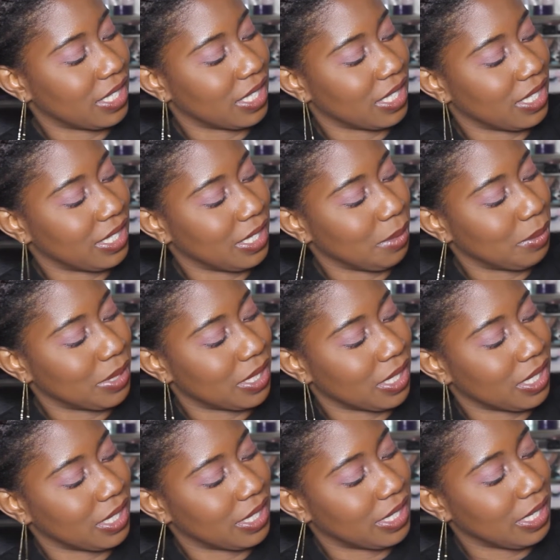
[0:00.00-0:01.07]
to the deepest
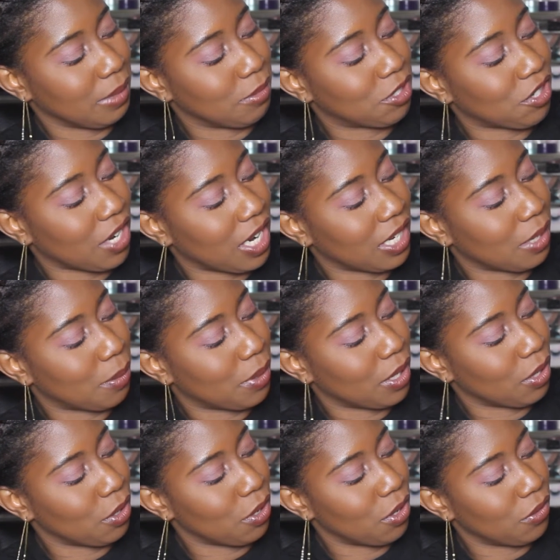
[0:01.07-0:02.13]
of the deep, tried to
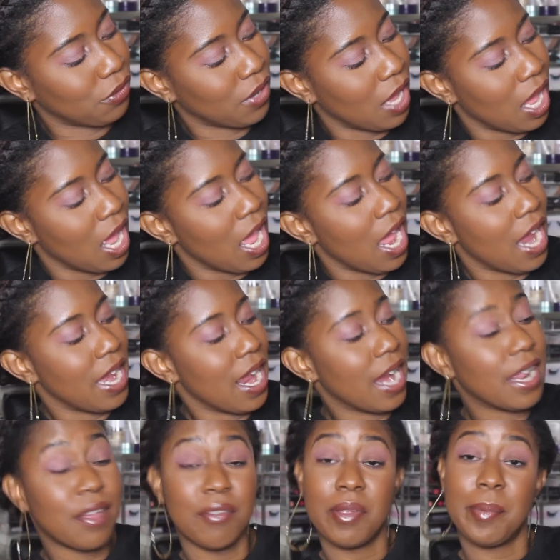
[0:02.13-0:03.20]
pull off. And
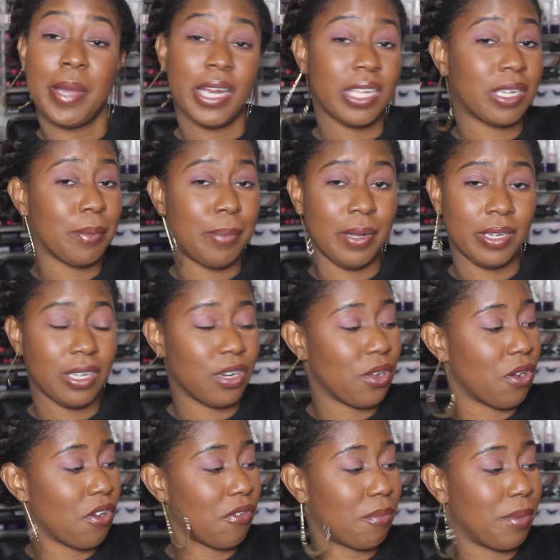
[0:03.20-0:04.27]
not everybody could pull it
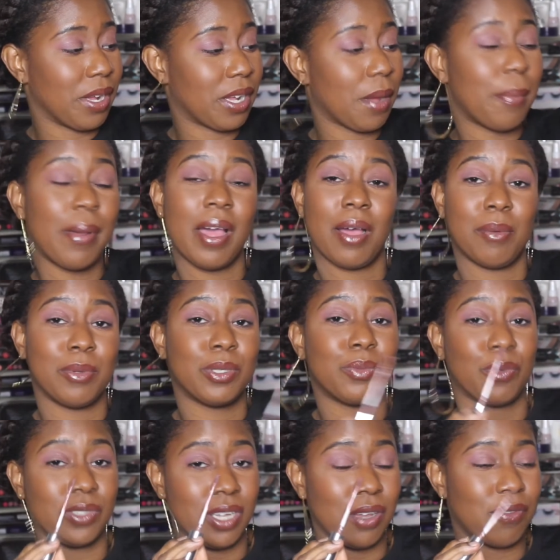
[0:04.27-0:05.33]
off, but Kapow was
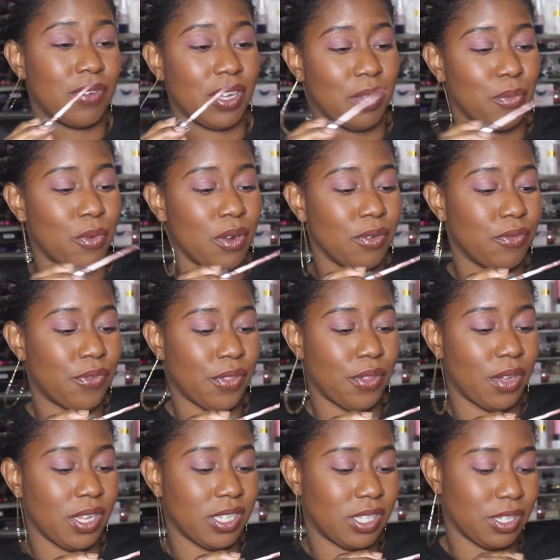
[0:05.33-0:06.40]
definitely one for
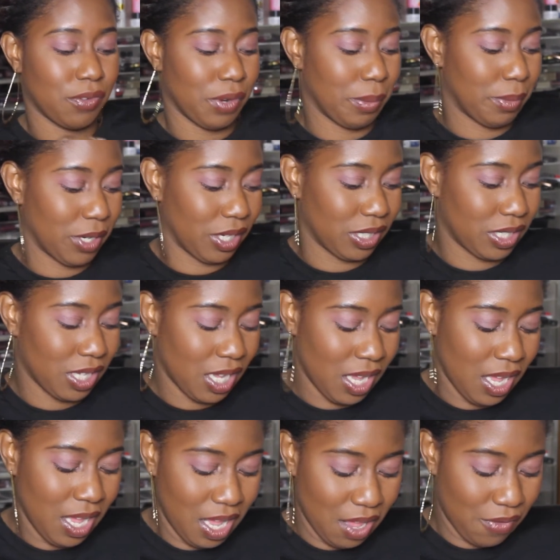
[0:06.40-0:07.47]
the history books.
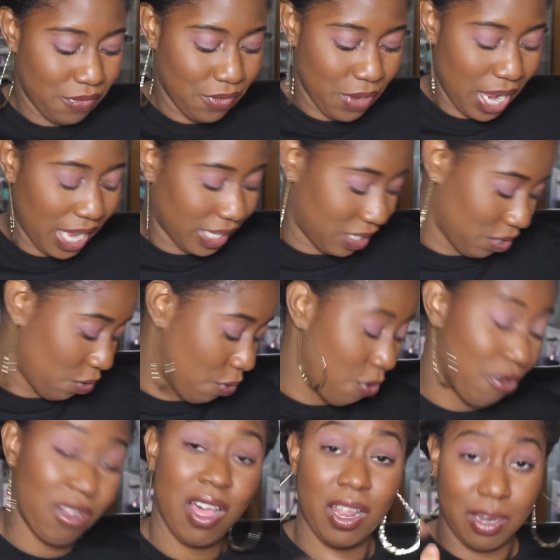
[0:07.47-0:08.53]
If you ask
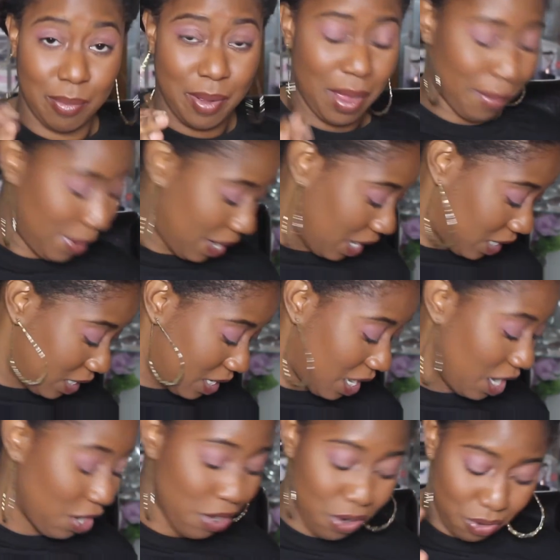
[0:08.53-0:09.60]
all ColourPop heads,
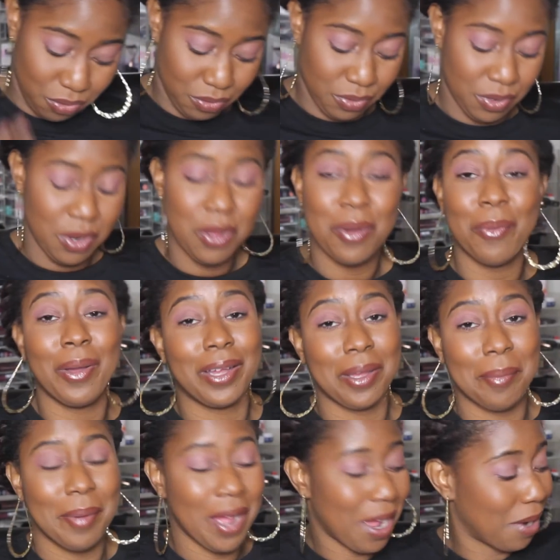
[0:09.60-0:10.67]
they know what
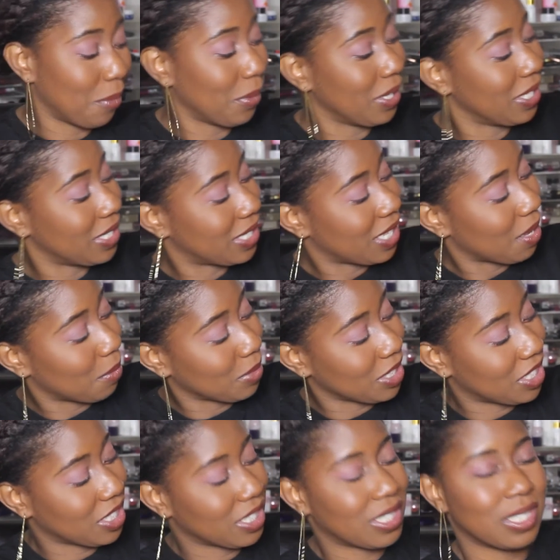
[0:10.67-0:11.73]
Kapow is. That
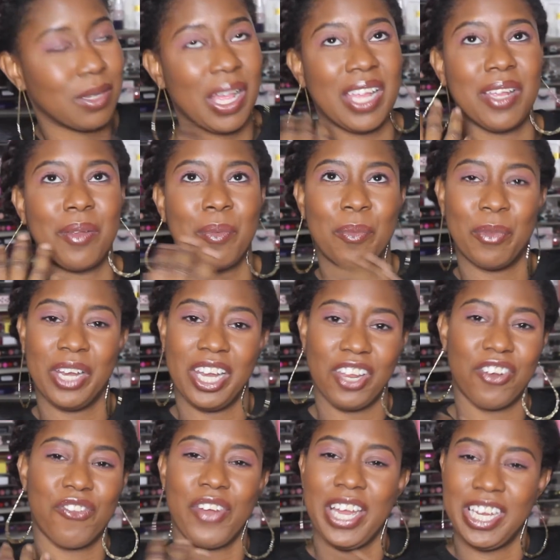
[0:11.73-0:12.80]
was just like when
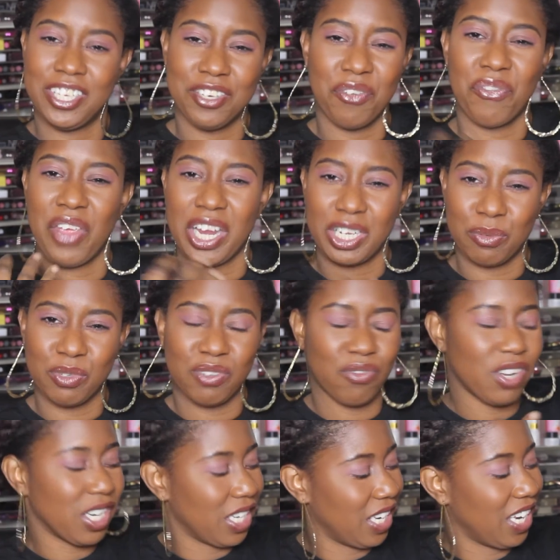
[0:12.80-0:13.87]
the grage effect was
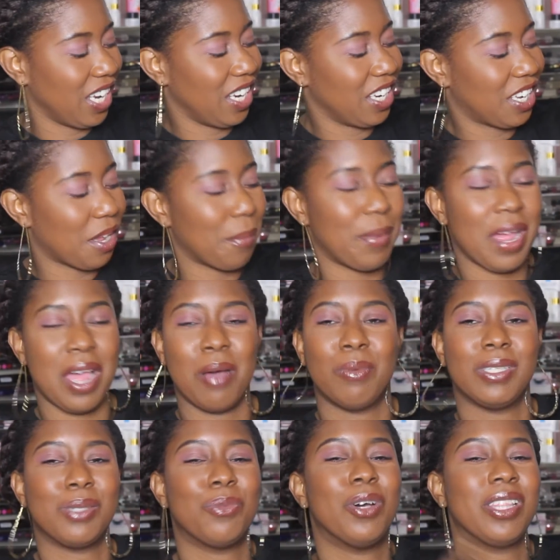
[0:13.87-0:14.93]
really in. Kapow
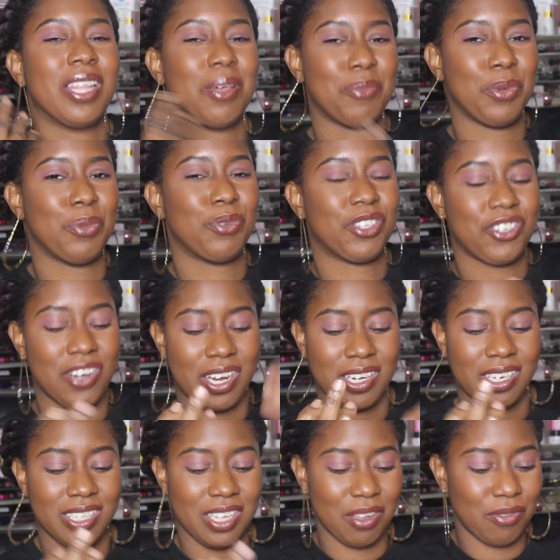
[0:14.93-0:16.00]
was one that we was trying
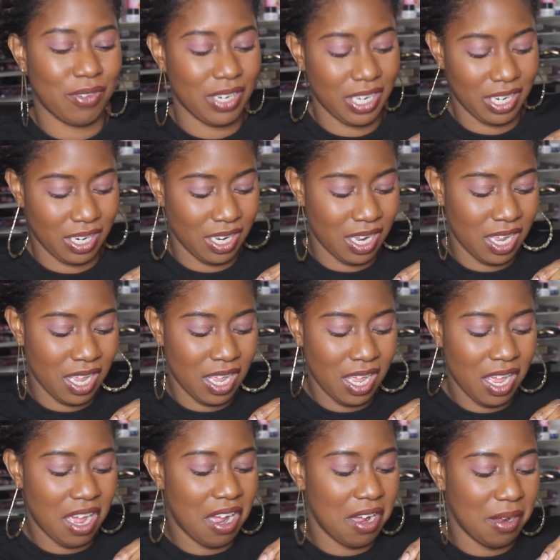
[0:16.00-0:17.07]
to definitely
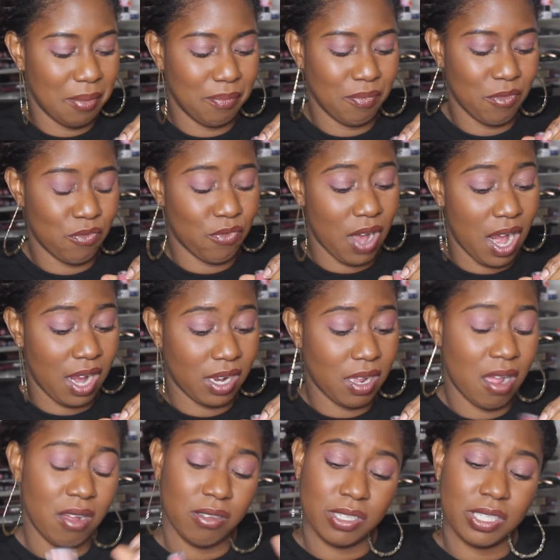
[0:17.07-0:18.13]
rock.
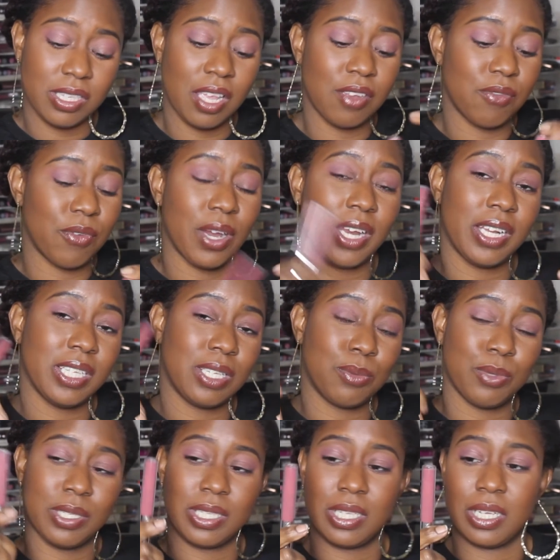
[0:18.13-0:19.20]
Oh, Stingray. This
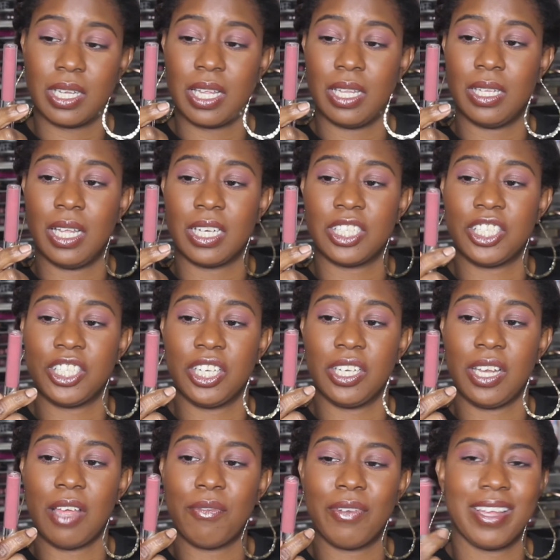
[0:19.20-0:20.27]
was the
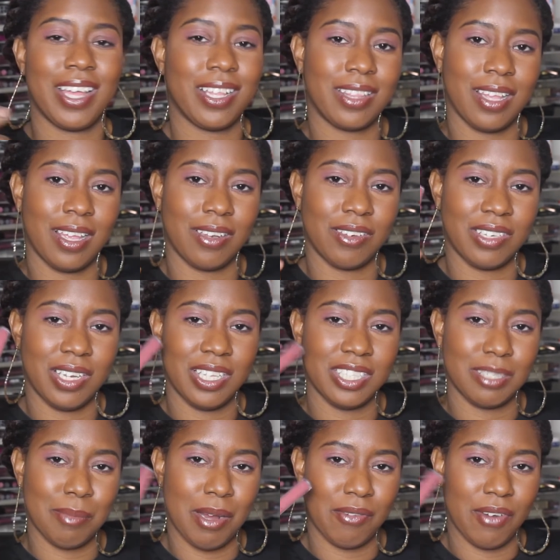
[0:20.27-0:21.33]
collection. I forgot that
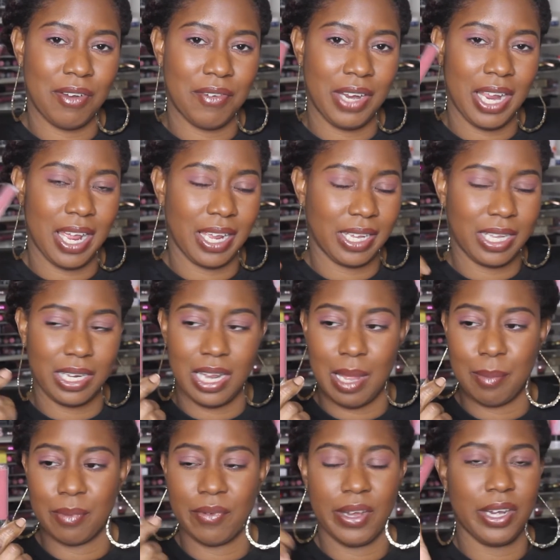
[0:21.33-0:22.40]
It's My Ray Ray had
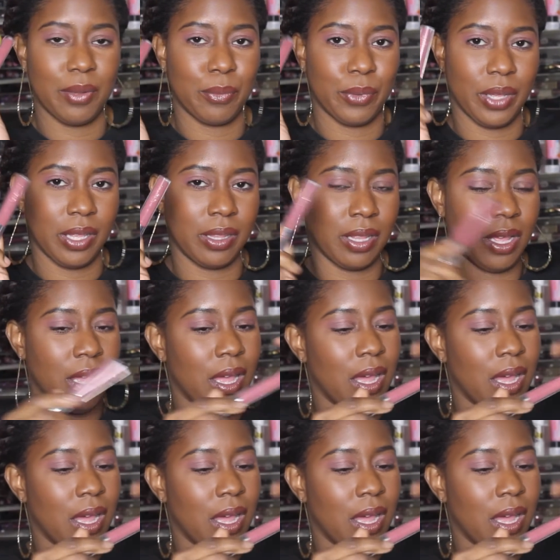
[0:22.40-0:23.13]
collaborated with